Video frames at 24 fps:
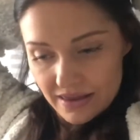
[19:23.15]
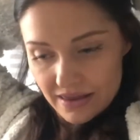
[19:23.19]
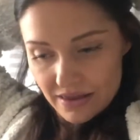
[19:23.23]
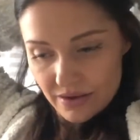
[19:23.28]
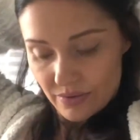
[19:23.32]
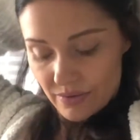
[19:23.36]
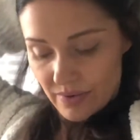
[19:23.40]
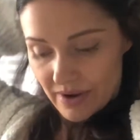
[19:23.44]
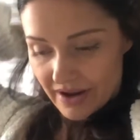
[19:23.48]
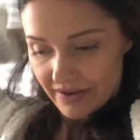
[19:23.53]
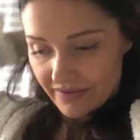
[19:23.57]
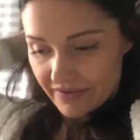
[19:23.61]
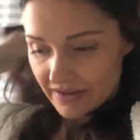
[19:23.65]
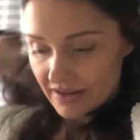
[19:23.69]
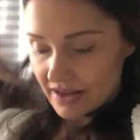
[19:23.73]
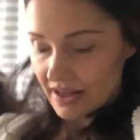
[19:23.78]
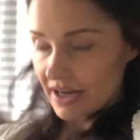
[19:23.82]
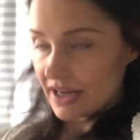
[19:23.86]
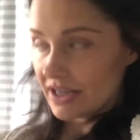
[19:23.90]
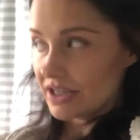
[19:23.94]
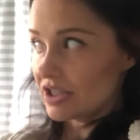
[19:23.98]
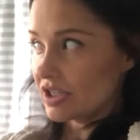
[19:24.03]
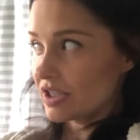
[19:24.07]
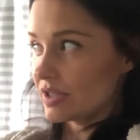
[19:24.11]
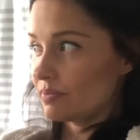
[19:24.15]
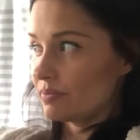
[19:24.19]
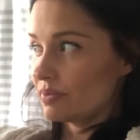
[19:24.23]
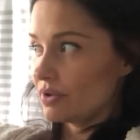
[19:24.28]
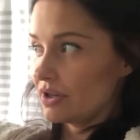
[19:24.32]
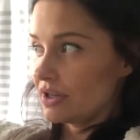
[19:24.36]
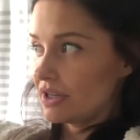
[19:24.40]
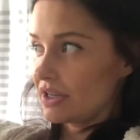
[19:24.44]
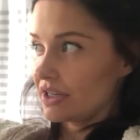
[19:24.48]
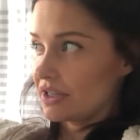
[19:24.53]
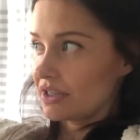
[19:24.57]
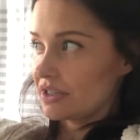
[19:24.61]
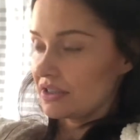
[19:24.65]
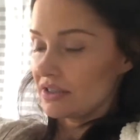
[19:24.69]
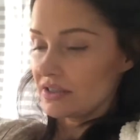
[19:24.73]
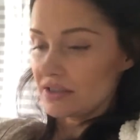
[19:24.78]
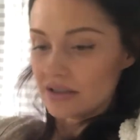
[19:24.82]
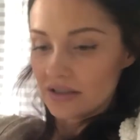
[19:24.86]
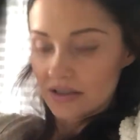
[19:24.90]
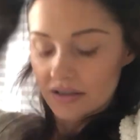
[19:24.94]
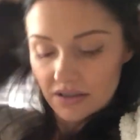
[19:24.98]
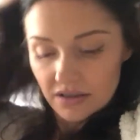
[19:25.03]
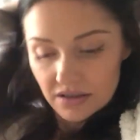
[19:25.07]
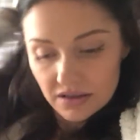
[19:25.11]
the weft that I just put
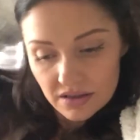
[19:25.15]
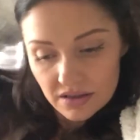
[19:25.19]
in.